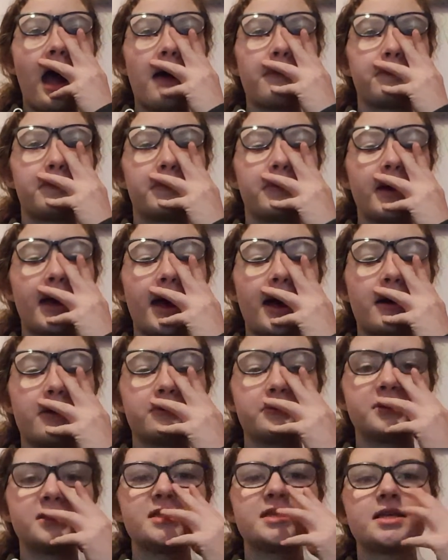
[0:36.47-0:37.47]

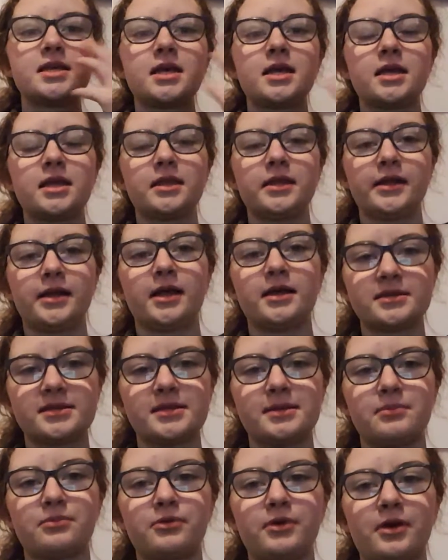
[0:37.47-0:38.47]
about Little
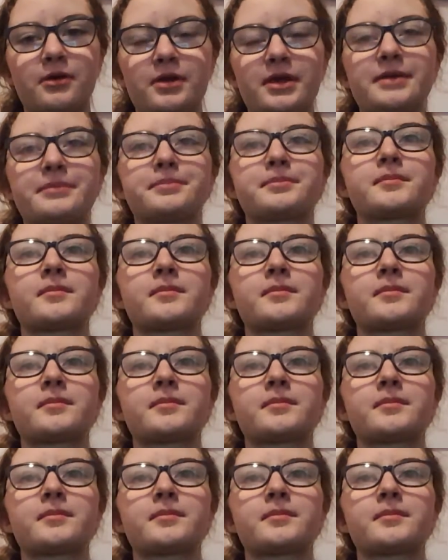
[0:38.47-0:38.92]
House on the Prairie.